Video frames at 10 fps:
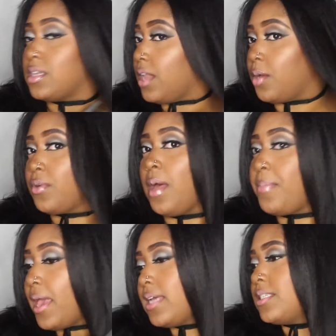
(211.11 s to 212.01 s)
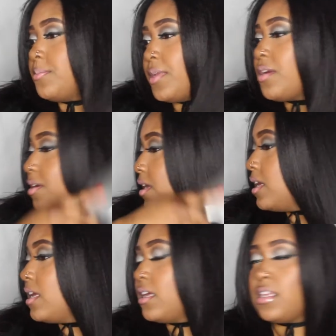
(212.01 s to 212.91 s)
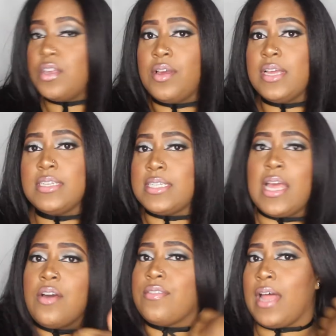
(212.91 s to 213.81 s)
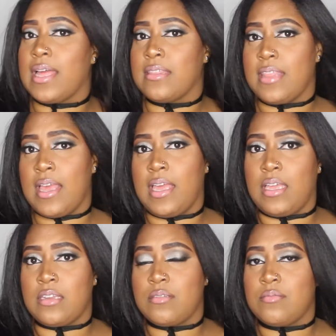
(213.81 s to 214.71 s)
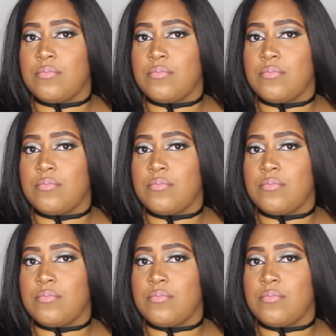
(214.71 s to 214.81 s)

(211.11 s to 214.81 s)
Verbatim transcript: So like when I passed the mirror, you couldn't tell like that